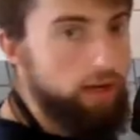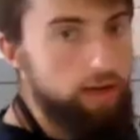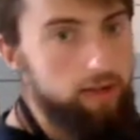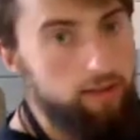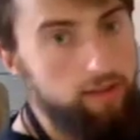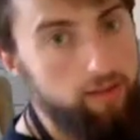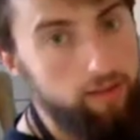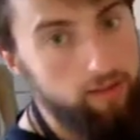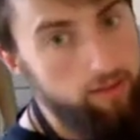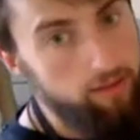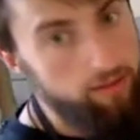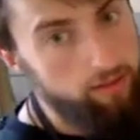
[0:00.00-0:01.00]
and
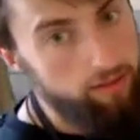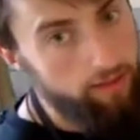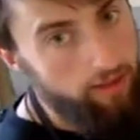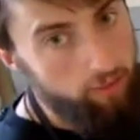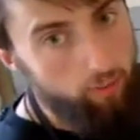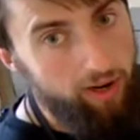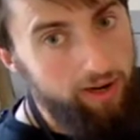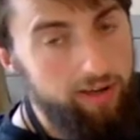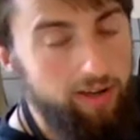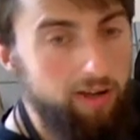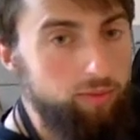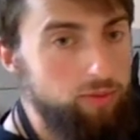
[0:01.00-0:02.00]
uh, the egg
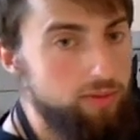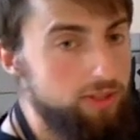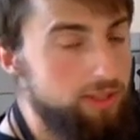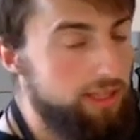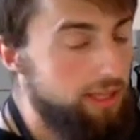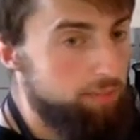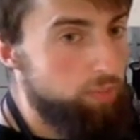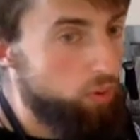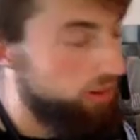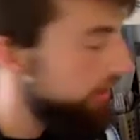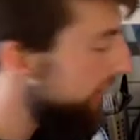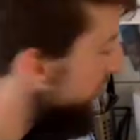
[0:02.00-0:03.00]
white will keep
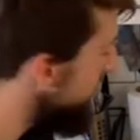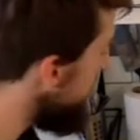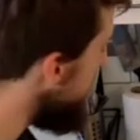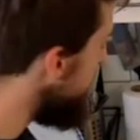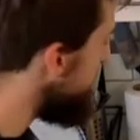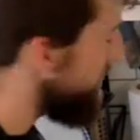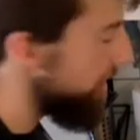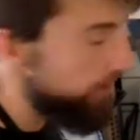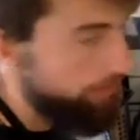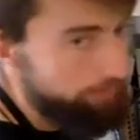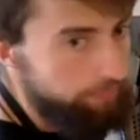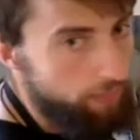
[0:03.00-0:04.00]
boiling inside the
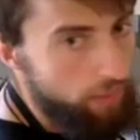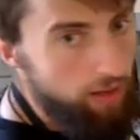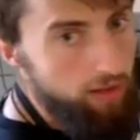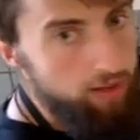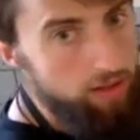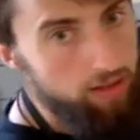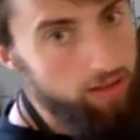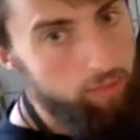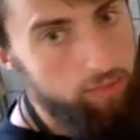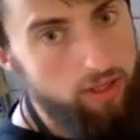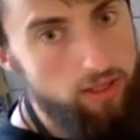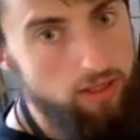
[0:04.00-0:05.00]
shell uh,
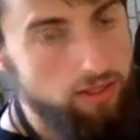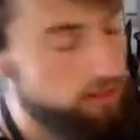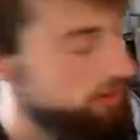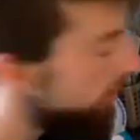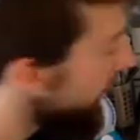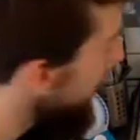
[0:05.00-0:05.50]
because